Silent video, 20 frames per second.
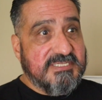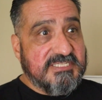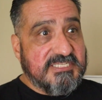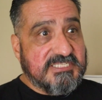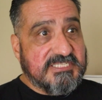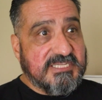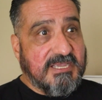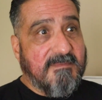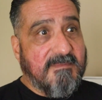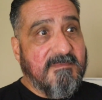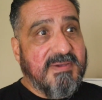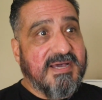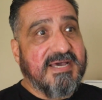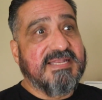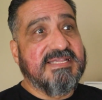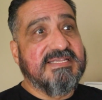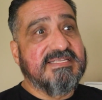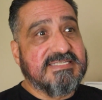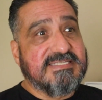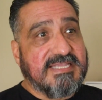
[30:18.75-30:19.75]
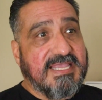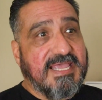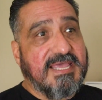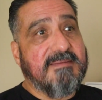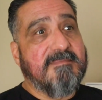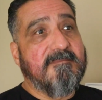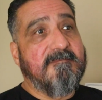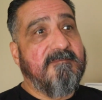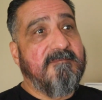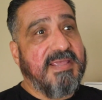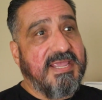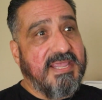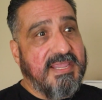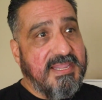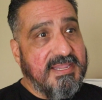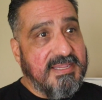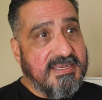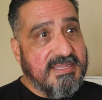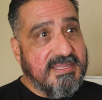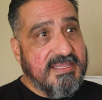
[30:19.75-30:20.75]
Somebody's getting
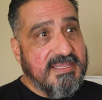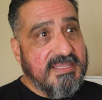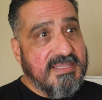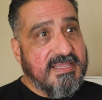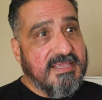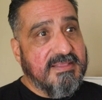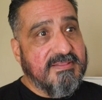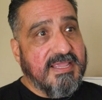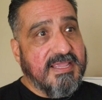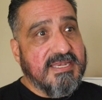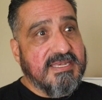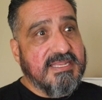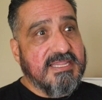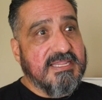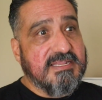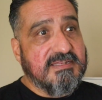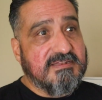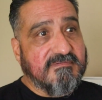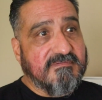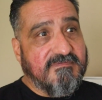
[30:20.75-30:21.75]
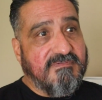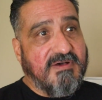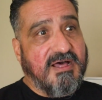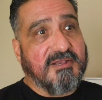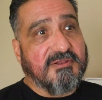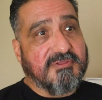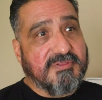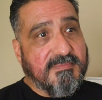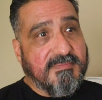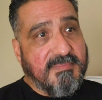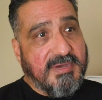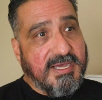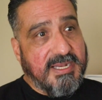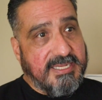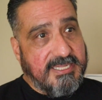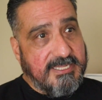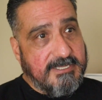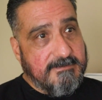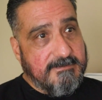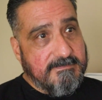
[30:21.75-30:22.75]
paid, and they need to follow the
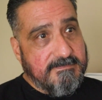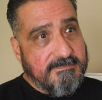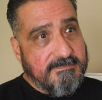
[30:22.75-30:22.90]
money.